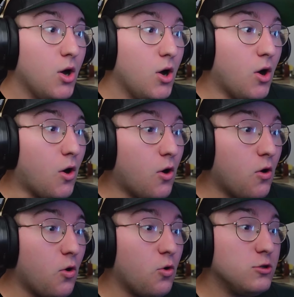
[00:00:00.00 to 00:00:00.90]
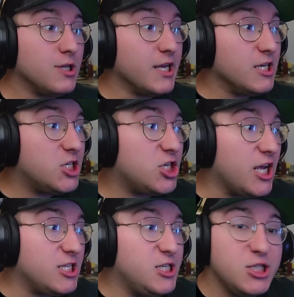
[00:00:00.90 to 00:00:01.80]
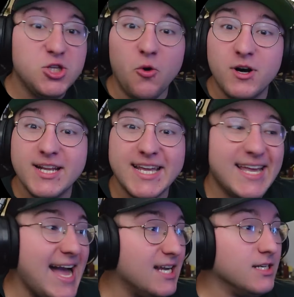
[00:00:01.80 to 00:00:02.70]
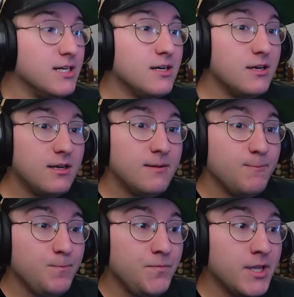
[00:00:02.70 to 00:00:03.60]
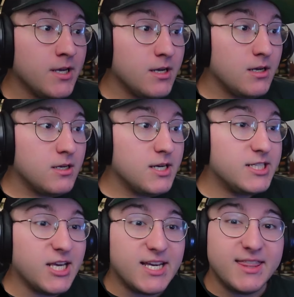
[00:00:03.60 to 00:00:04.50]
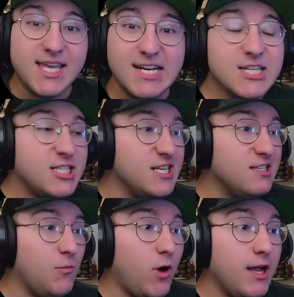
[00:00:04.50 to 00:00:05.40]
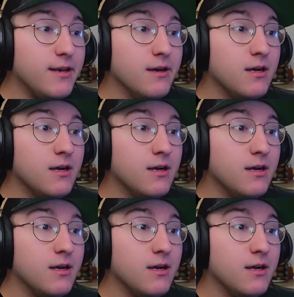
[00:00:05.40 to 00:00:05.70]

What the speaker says: Holy shit, she's doing it again. It's like at the end of season one.